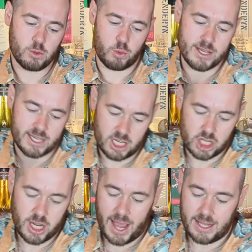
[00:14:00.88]
whiskey
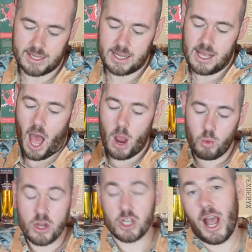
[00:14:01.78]
shines. I
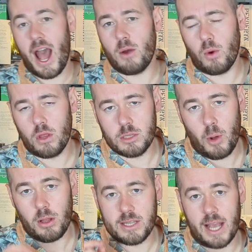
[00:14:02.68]
wish I had one of those
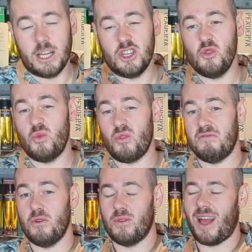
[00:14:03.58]
bottles I could do a
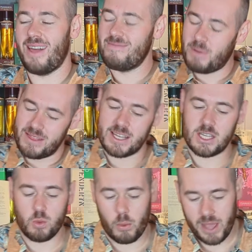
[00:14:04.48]
review on that, but this
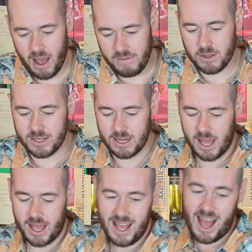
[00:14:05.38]
is what we have here
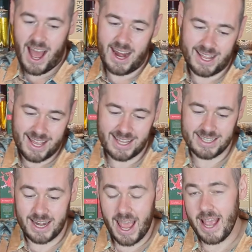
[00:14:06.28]
today, and it is
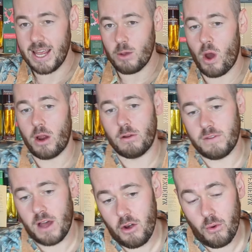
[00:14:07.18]
an eighty-one out of
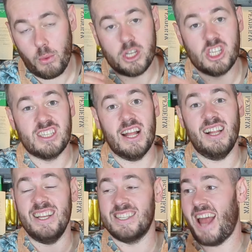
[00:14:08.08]
one hundred, which
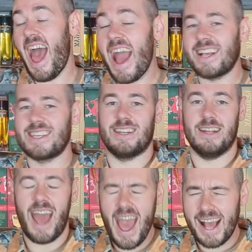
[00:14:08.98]
still is an
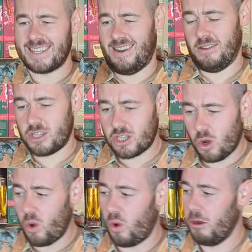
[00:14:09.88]
excellent, excellent
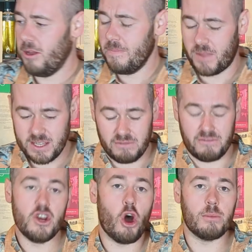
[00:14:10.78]
score. That's a
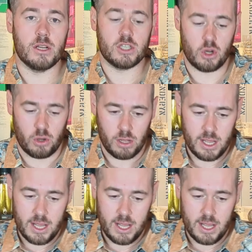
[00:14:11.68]
phenomenal score.